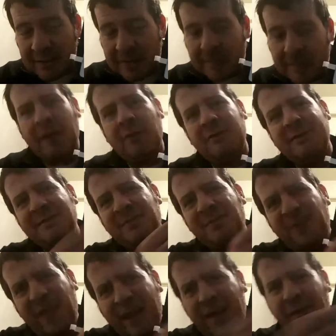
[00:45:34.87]
Now it was
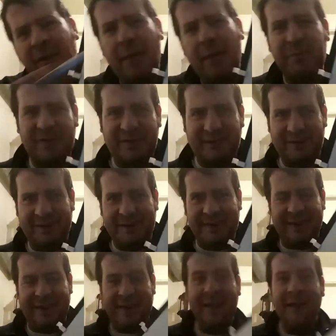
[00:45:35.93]
their
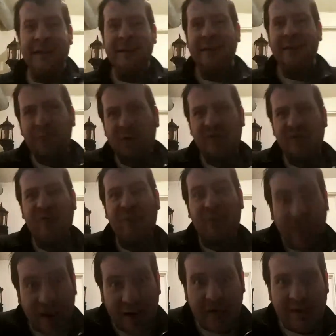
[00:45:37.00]
opportunity to push
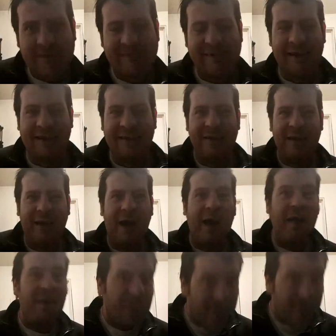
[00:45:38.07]
their agenda
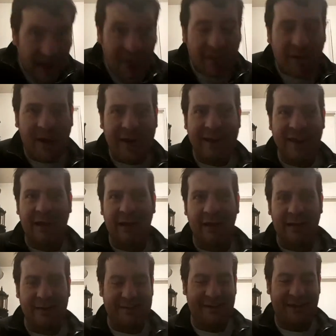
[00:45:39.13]
and their
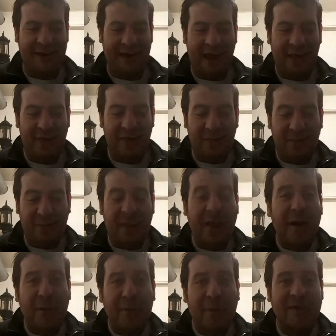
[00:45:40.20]
ideology and
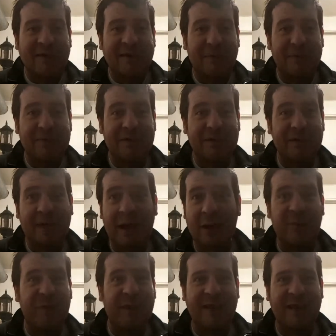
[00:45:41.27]
their perception of how
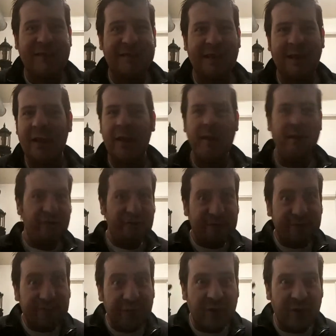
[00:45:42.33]
things
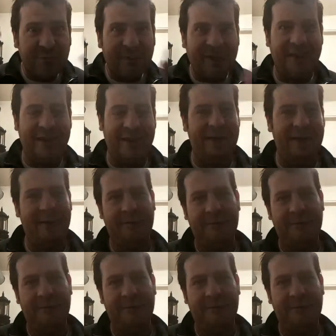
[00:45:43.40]
should be.